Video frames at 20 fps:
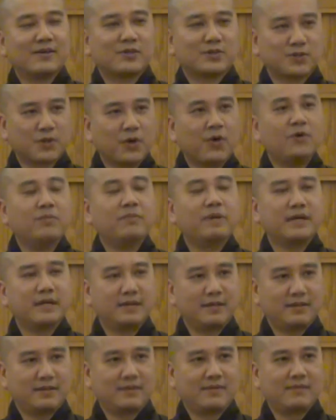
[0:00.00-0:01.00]
show
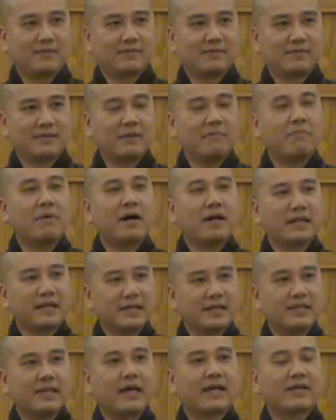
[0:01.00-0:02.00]
me the
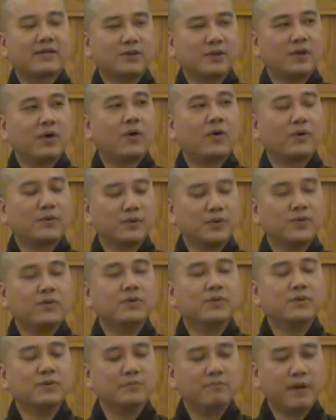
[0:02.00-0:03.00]
money that
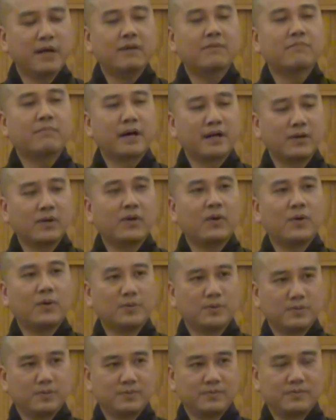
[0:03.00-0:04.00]
you make by your
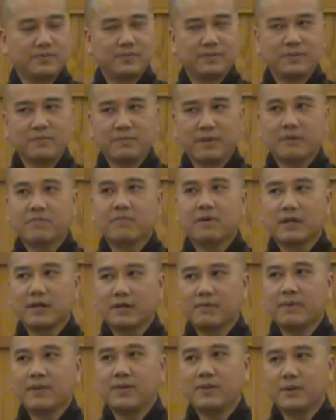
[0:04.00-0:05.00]
own. You make
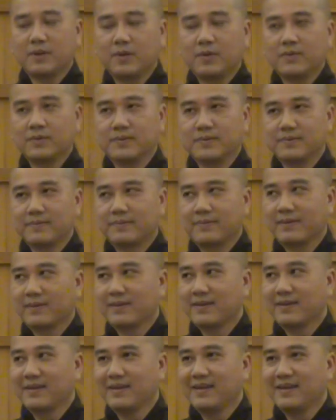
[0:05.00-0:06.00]
money by your own.
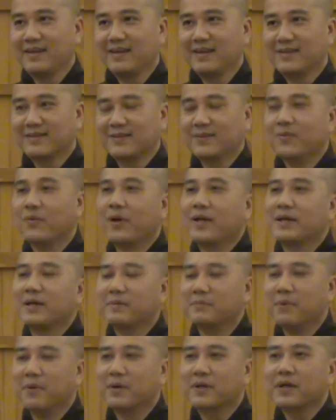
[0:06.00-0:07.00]
So when
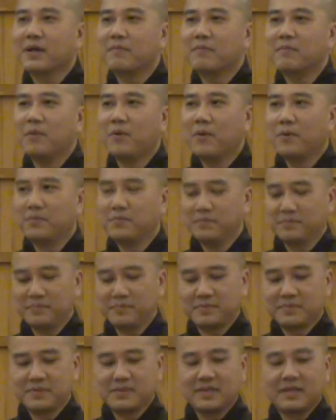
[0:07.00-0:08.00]
the boy come home,
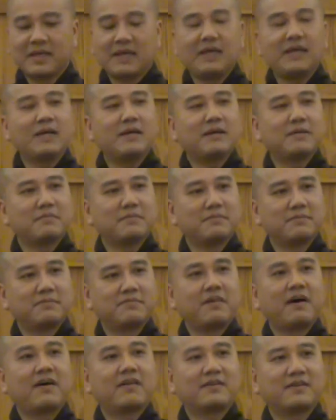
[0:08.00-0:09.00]
here,
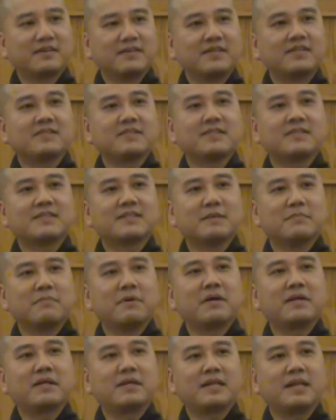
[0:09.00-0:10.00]
father, this is the
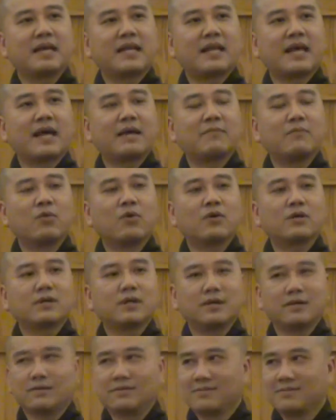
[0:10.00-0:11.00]
money that I'm
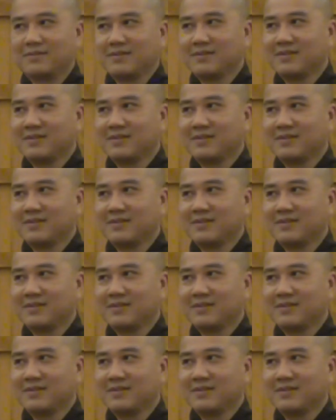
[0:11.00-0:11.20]
working.